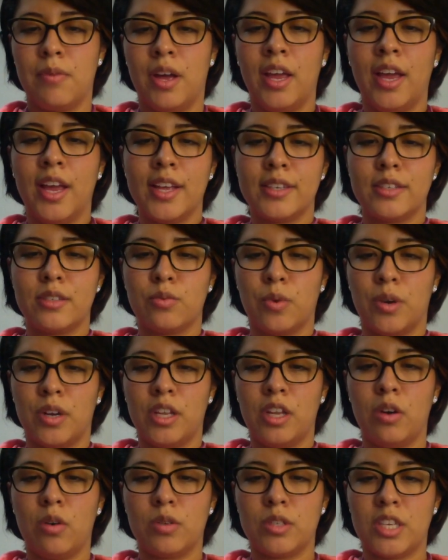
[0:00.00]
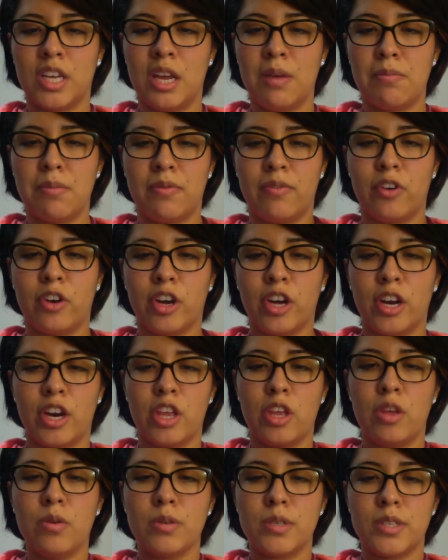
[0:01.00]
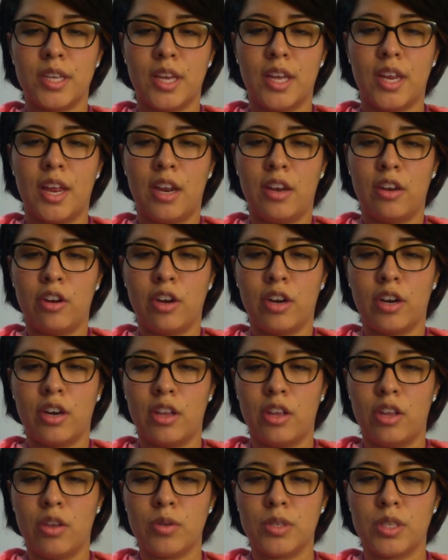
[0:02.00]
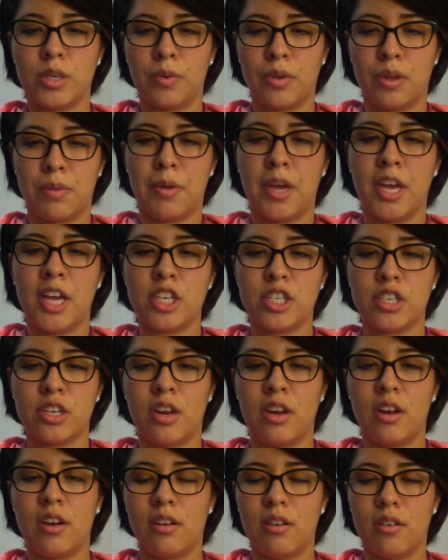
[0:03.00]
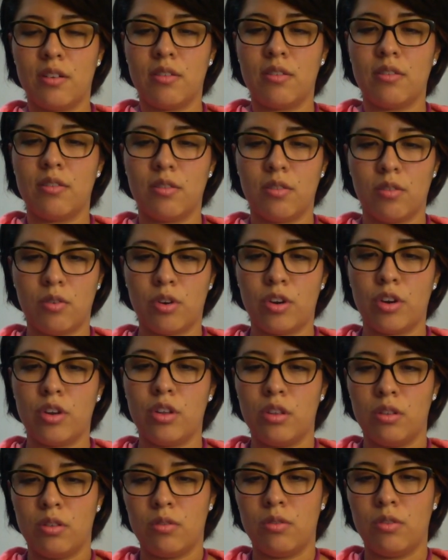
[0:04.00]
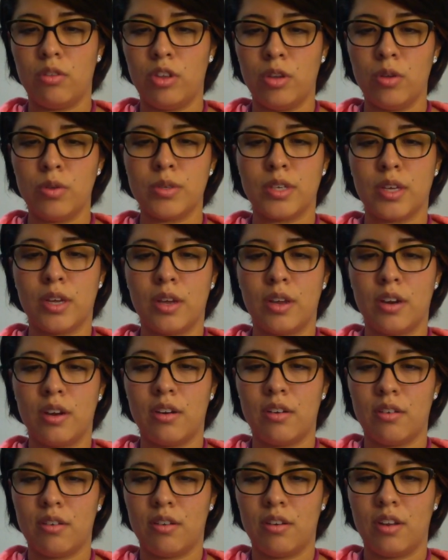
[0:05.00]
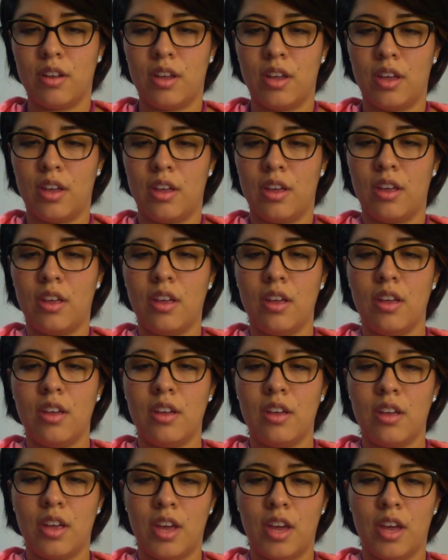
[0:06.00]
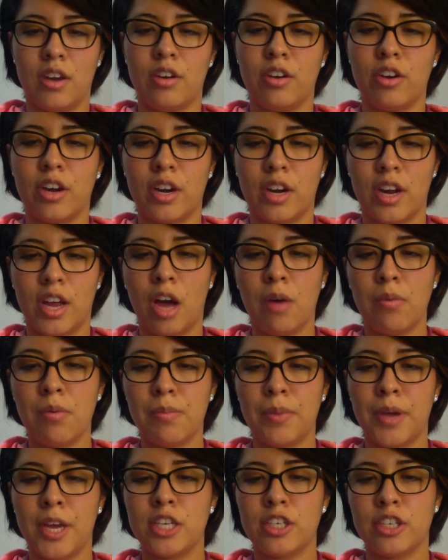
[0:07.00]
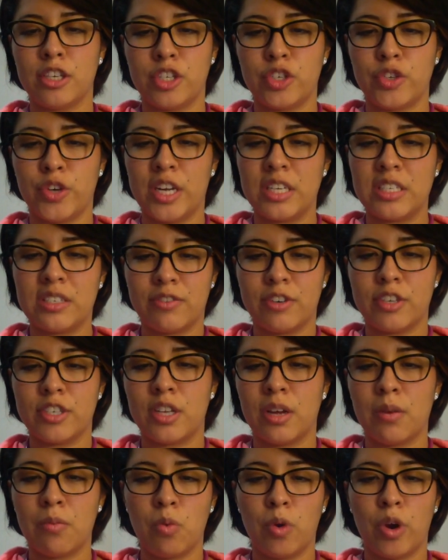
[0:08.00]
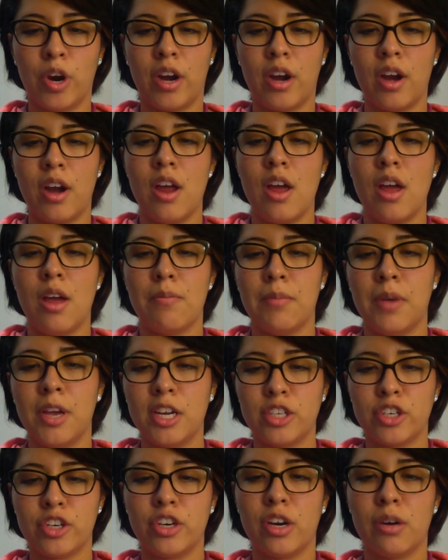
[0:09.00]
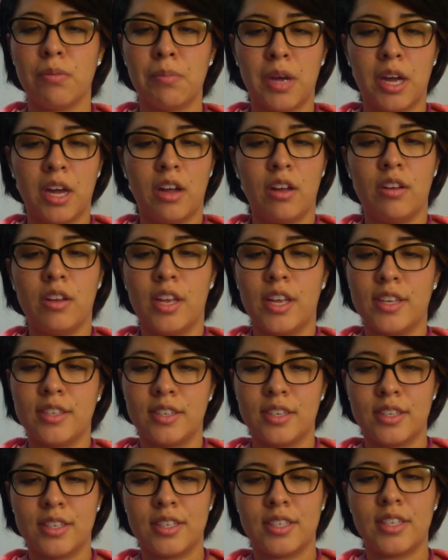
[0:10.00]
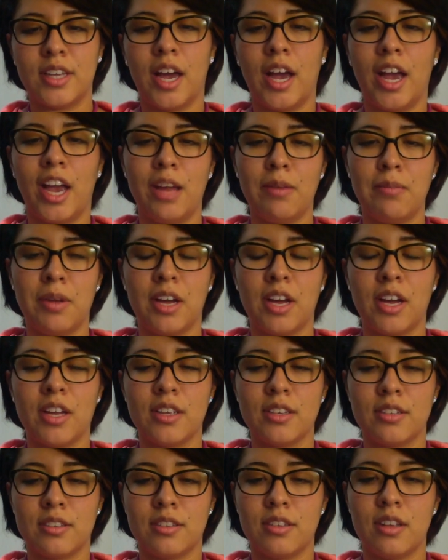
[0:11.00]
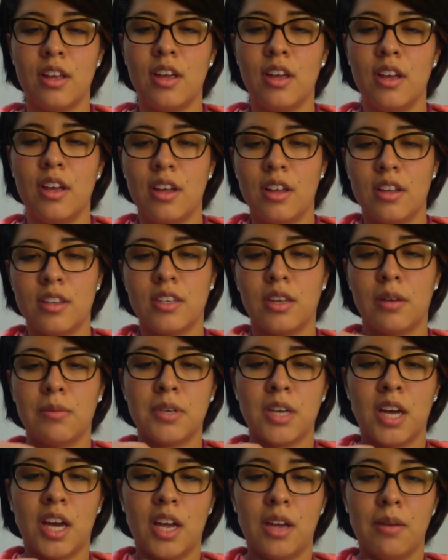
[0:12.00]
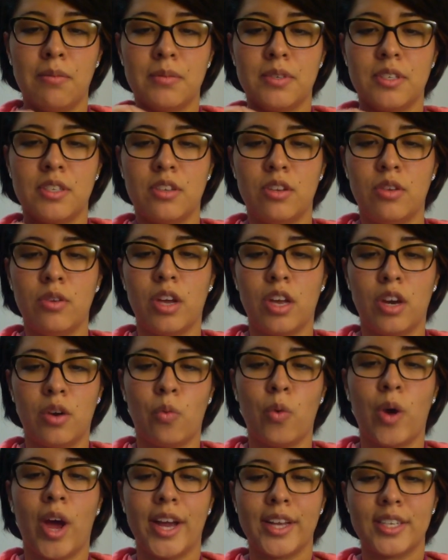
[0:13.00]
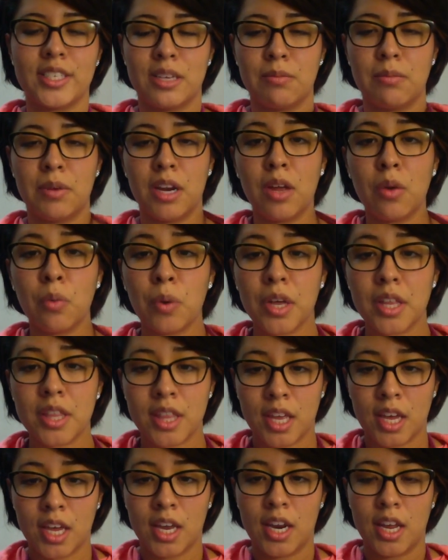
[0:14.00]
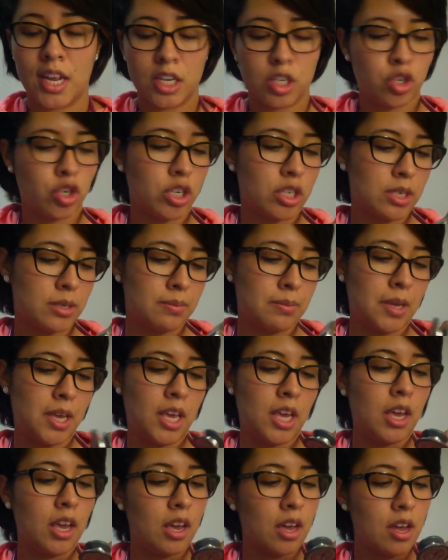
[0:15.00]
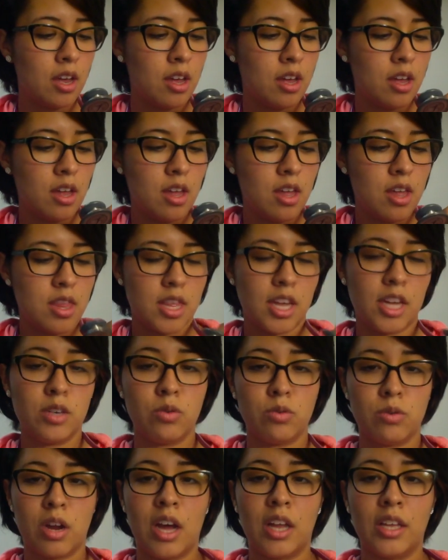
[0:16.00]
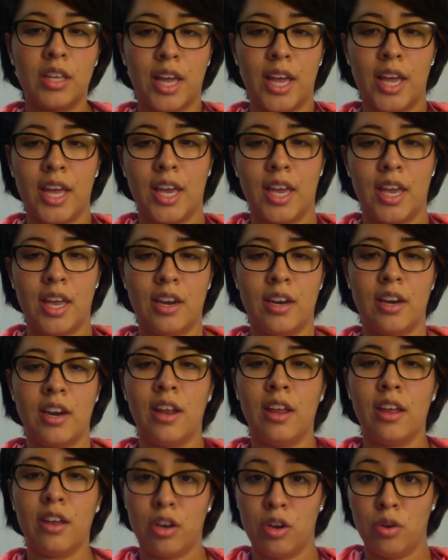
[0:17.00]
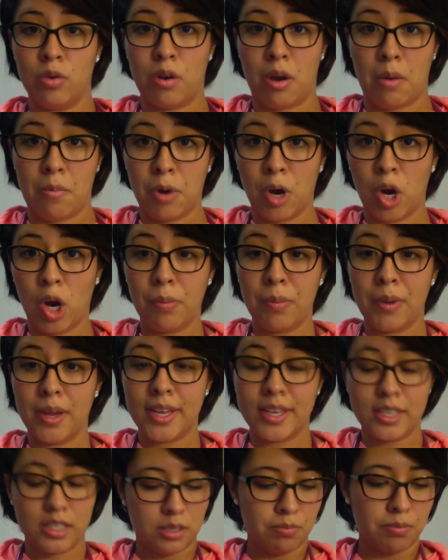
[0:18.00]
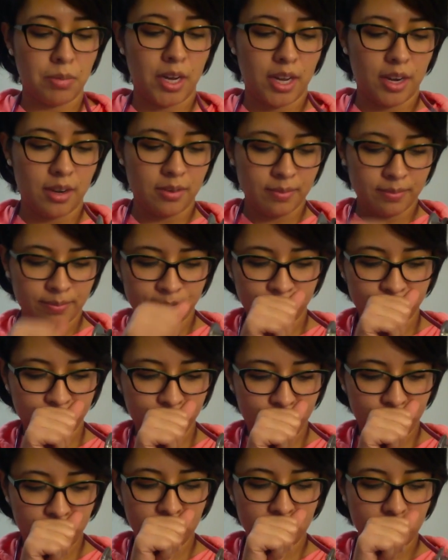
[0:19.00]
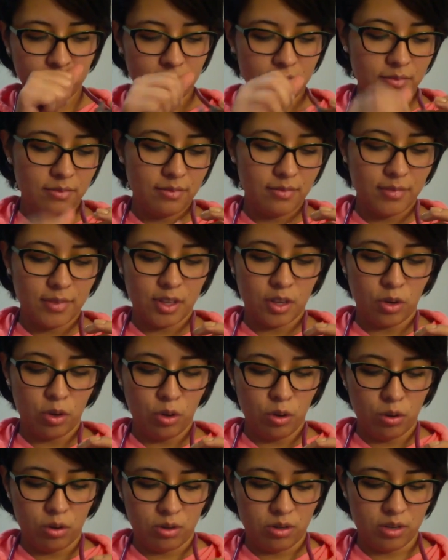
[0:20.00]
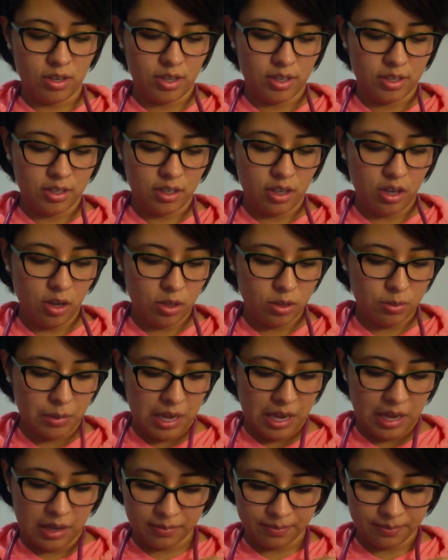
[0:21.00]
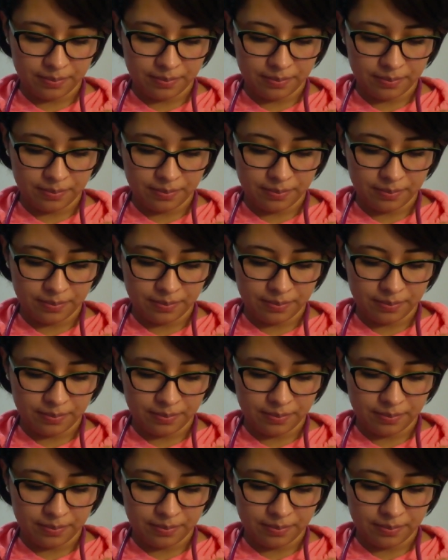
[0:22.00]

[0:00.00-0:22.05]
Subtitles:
guess one little tip, if you're going to use it and you're going to use it with a patient, or use it and you're going to help a patient transfer somewhere, make sure your bell is inside, because sometimes you can whack somebody with it, and trust me, they do not like it. Not like you do it on purpose, but whew, excuse me.